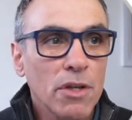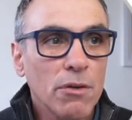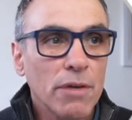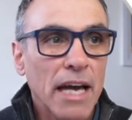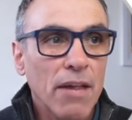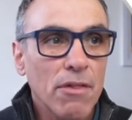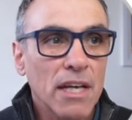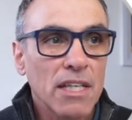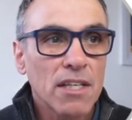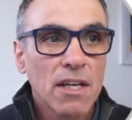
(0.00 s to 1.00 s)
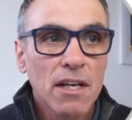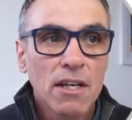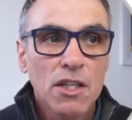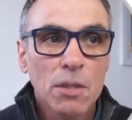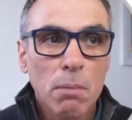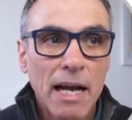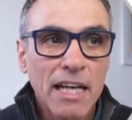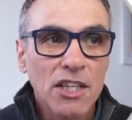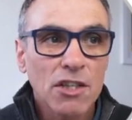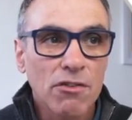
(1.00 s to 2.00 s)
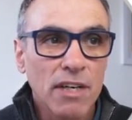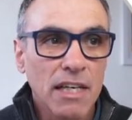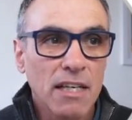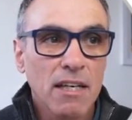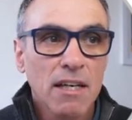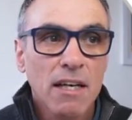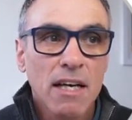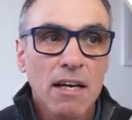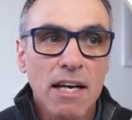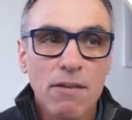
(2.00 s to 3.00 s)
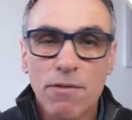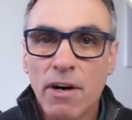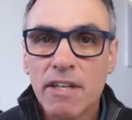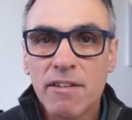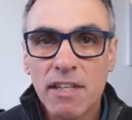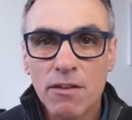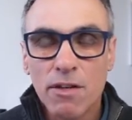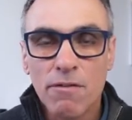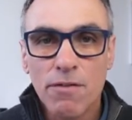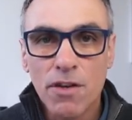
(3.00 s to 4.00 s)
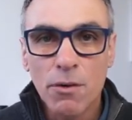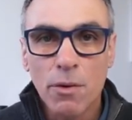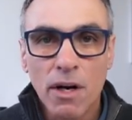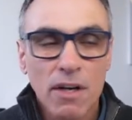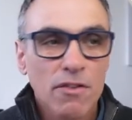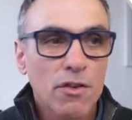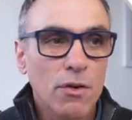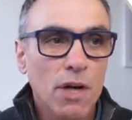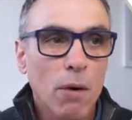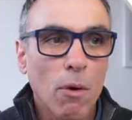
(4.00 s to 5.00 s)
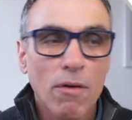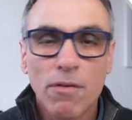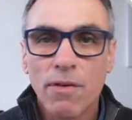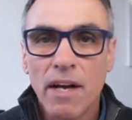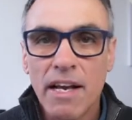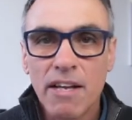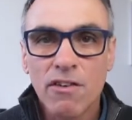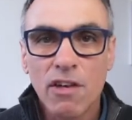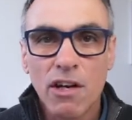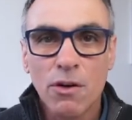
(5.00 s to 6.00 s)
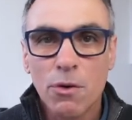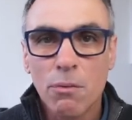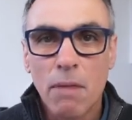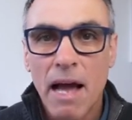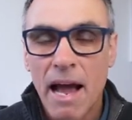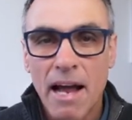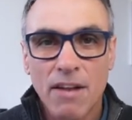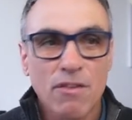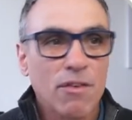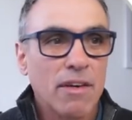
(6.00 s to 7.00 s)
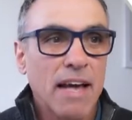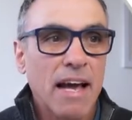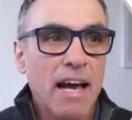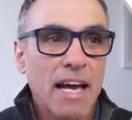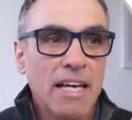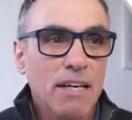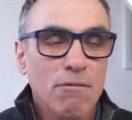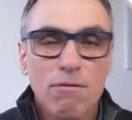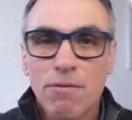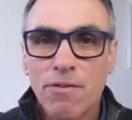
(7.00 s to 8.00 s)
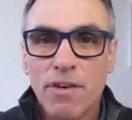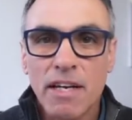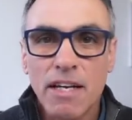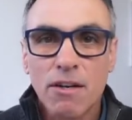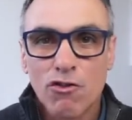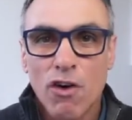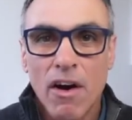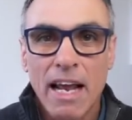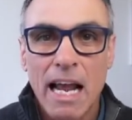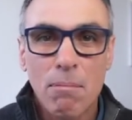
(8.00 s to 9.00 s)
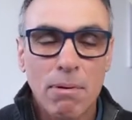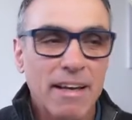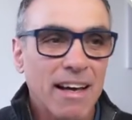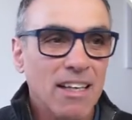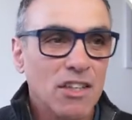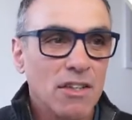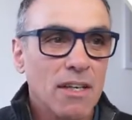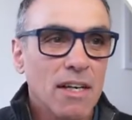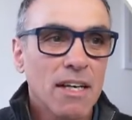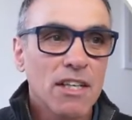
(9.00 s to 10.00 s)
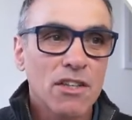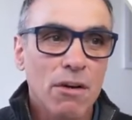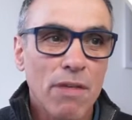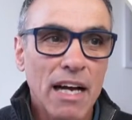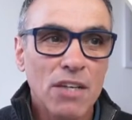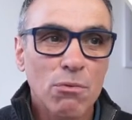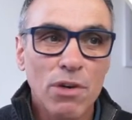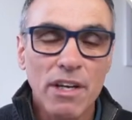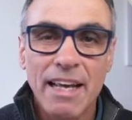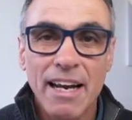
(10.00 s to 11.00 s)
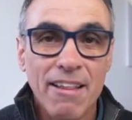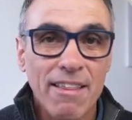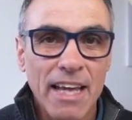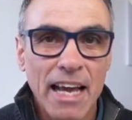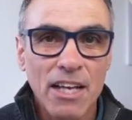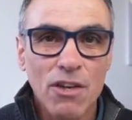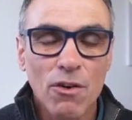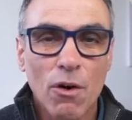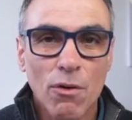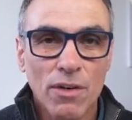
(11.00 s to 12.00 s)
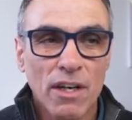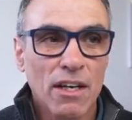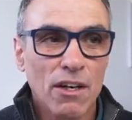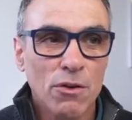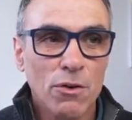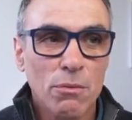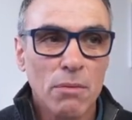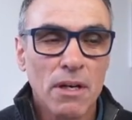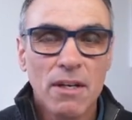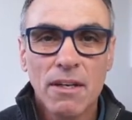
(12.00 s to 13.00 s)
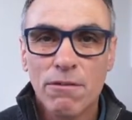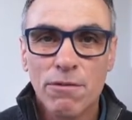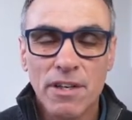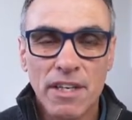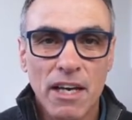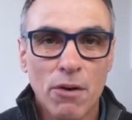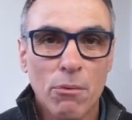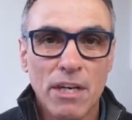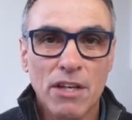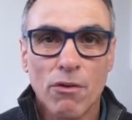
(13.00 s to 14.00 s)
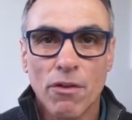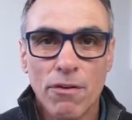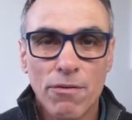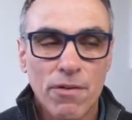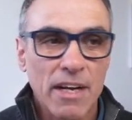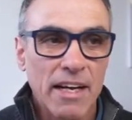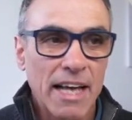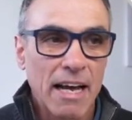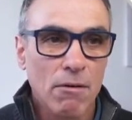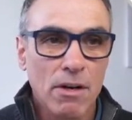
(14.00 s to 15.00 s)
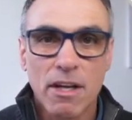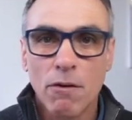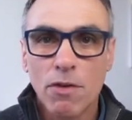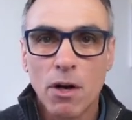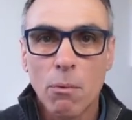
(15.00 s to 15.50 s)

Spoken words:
you get this splash screen inviting the viewer to go off into Loom and get a free trial application. So that's what you get at the end of a Loom video when you're on the free account. I don't know